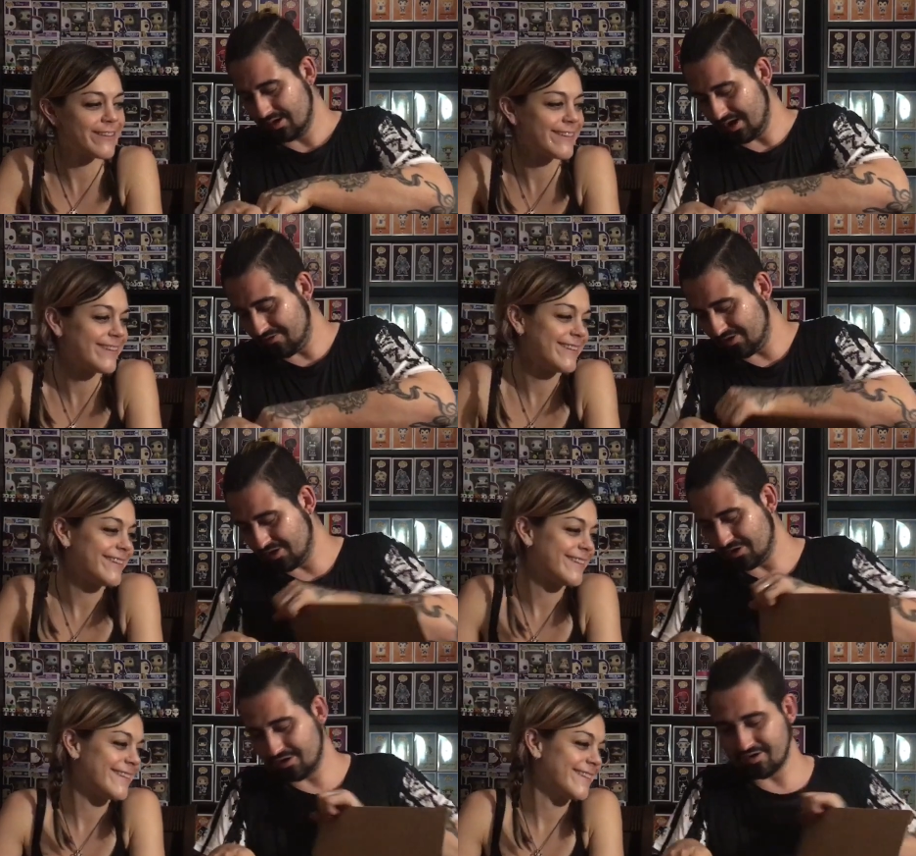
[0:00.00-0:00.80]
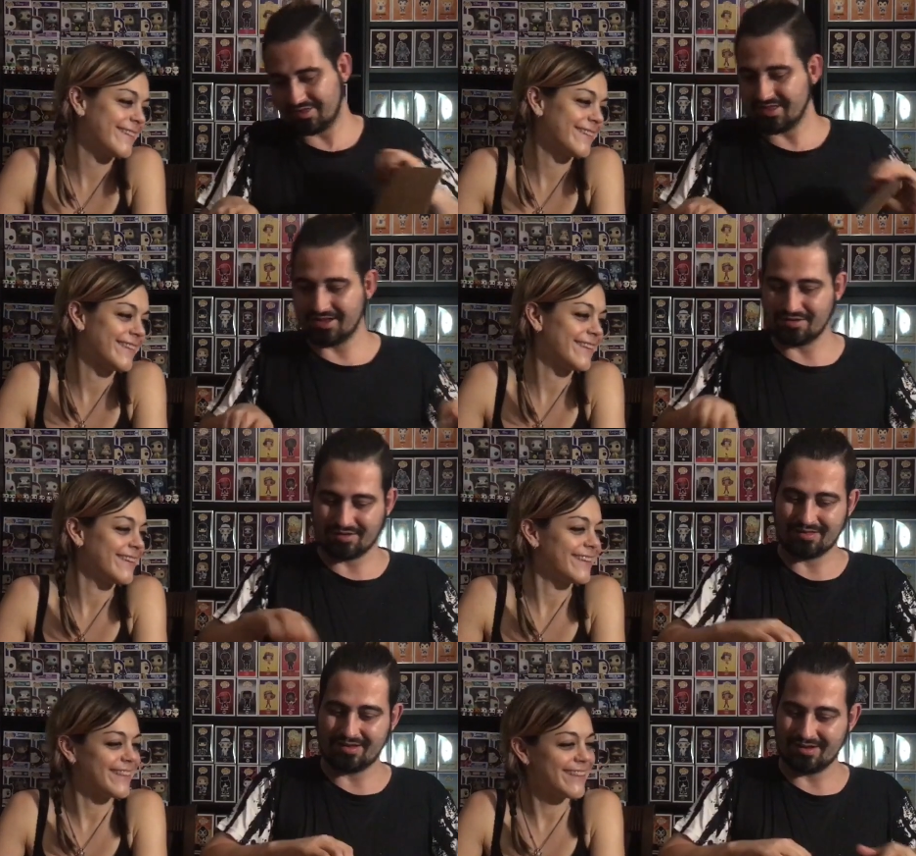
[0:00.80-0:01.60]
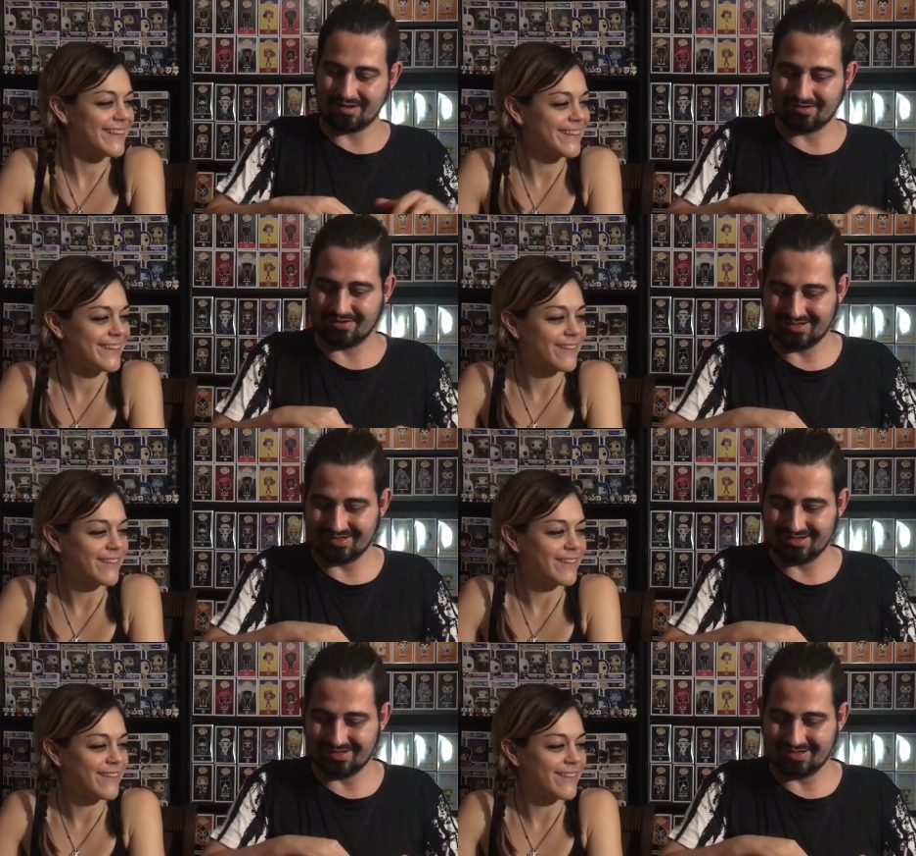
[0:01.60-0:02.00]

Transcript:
Speaker 1: Every nerd thing you can think of.